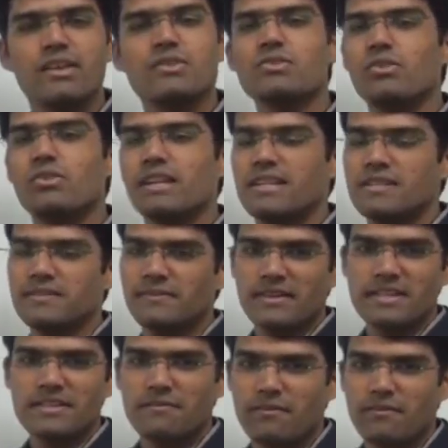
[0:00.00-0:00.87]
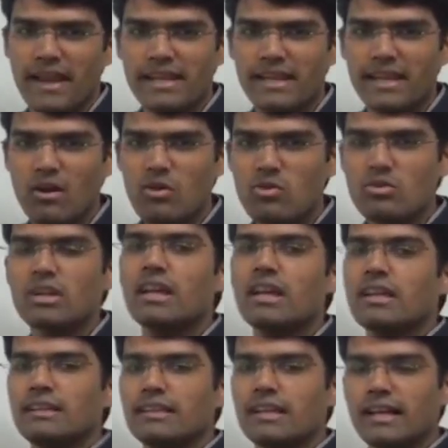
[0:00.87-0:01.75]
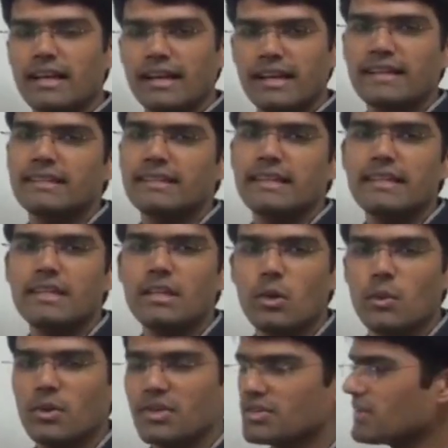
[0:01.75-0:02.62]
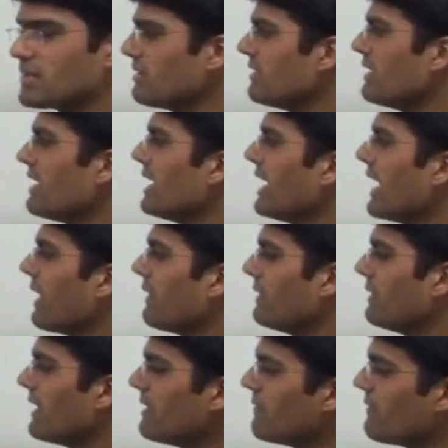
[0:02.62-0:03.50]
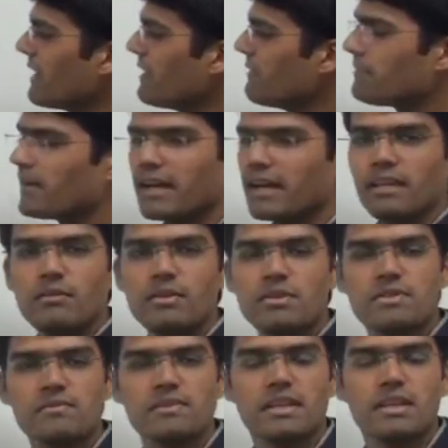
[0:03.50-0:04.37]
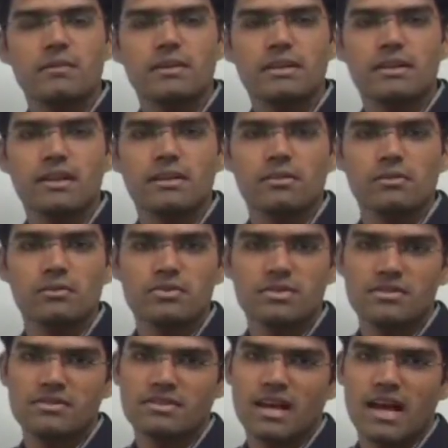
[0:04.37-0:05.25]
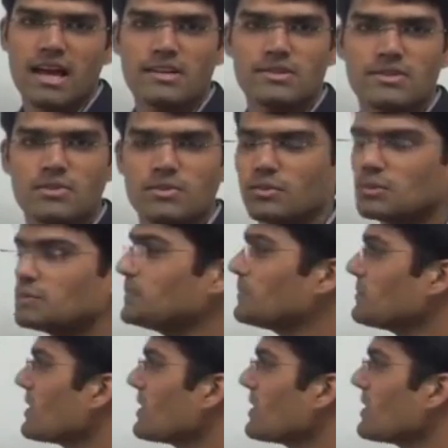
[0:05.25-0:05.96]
So let us first find out the correct inequation and then verify which of the given conclusions are true.